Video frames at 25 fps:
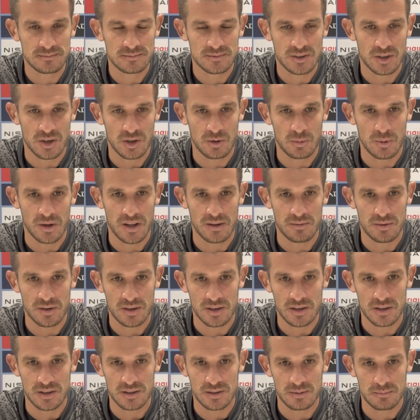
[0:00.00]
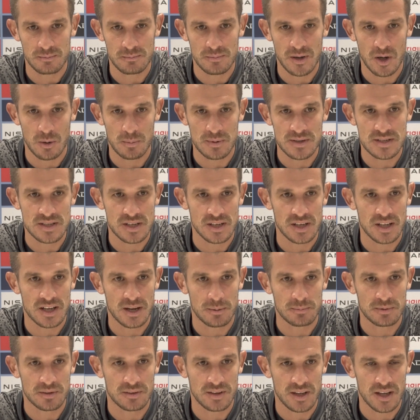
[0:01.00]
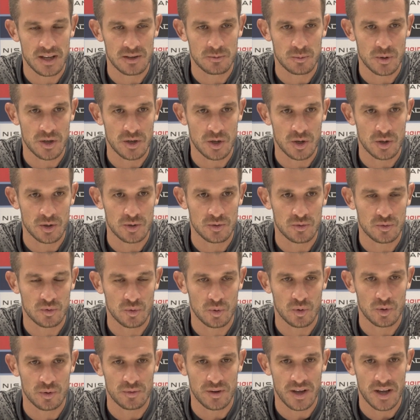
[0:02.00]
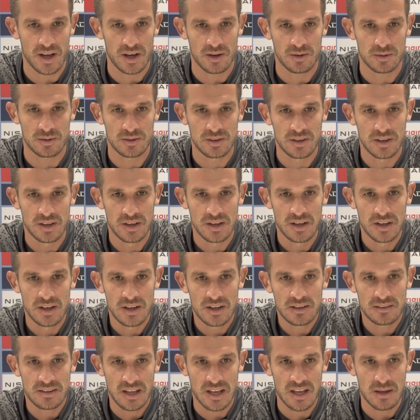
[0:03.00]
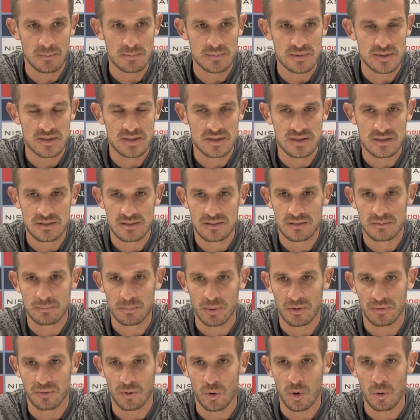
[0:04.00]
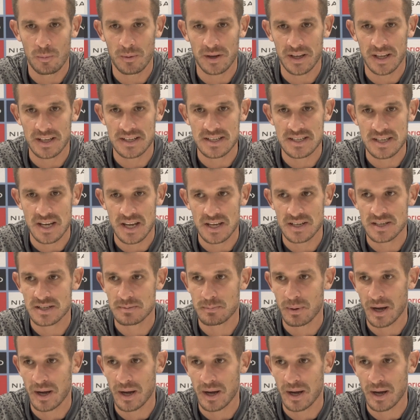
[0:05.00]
Whenever Melbourne City come to town, we know sort of how teams perform against us.